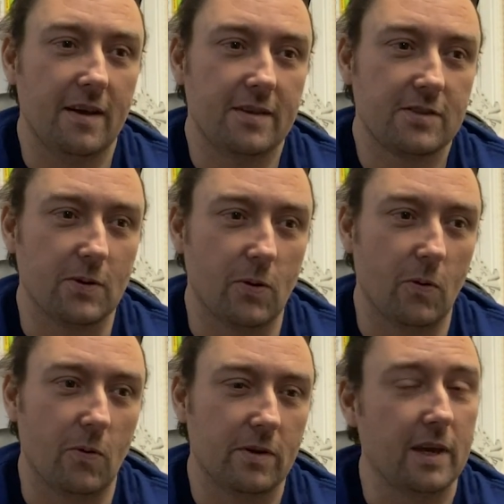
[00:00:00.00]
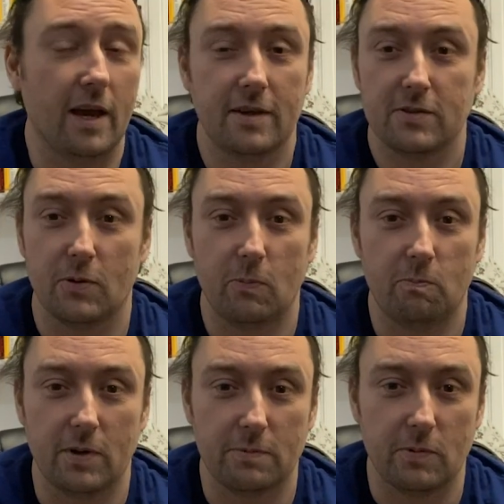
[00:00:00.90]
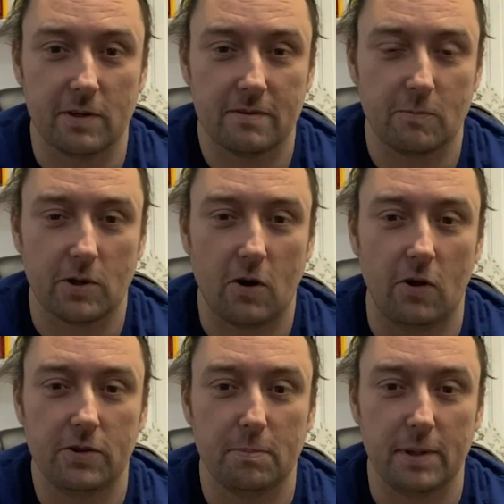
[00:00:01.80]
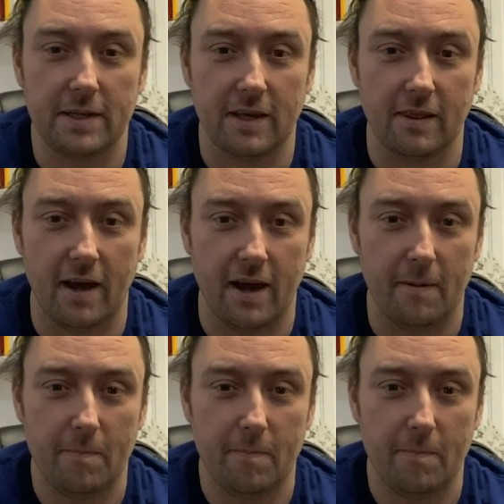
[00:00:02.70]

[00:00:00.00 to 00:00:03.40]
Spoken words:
So yeah, so we're contemplating that